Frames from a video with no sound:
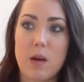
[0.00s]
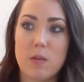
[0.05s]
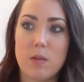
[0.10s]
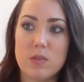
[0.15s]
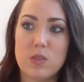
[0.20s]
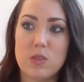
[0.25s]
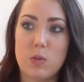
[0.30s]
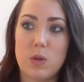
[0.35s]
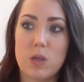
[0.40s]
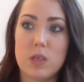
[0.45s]

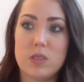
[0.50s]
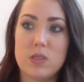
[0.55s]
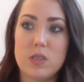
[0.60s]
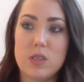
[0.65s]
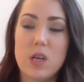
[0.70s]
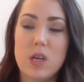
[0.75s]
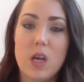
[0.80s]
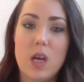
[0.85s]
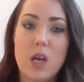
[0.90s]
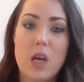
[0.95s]

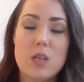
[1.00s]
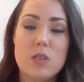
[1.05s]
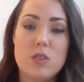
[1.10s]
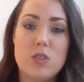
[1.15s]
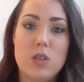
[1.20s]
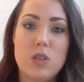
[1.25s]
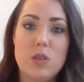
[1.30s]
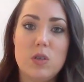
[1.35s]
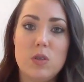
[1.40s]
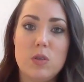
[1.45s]
outsourced
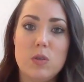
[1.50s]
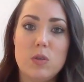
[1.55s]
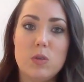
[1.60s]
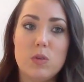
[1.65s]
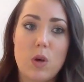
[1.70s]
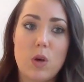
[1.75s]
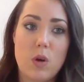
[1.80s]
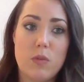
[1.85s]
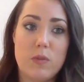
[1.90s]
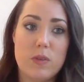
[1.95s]

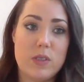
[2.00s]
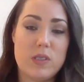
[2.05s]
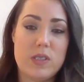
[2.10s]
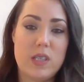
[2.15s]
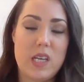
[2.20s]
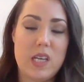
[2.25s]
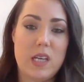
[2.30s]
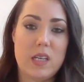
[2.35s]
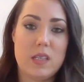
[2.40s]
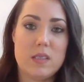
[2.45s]
to
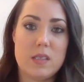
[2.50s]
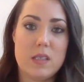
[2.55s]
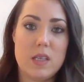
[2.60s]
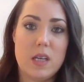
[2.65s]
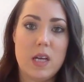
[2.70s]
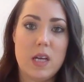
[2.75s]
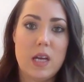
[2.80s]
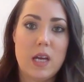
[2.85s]
overseas,